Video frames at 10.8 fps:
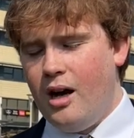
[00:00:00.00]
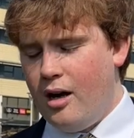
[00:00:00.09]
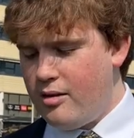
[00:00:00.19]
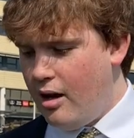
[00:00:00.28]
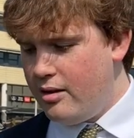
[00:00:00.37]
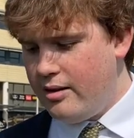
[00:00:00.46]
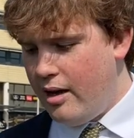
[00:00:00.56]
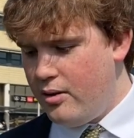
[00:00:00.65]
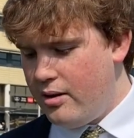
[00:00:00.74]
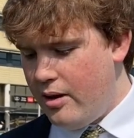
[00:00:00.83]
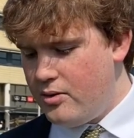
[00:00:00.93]
Th- uh,
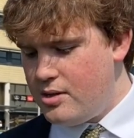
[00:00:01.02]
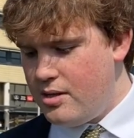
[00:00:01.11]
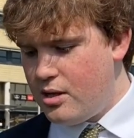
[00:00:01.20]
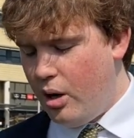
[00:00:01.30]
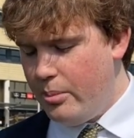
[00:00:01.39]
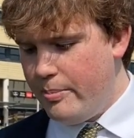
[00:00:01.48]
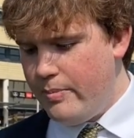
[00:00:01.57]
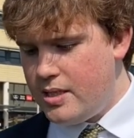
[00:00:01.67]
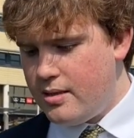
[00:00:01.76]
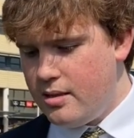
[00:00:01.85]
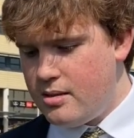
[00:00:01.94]
there, there is this common
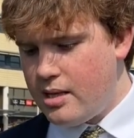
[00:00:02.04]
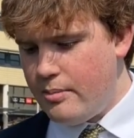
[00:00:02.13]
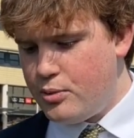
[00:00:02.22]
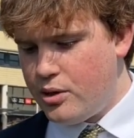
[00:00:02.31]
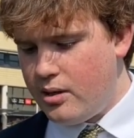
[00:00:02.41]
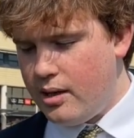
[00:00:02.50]
misconception,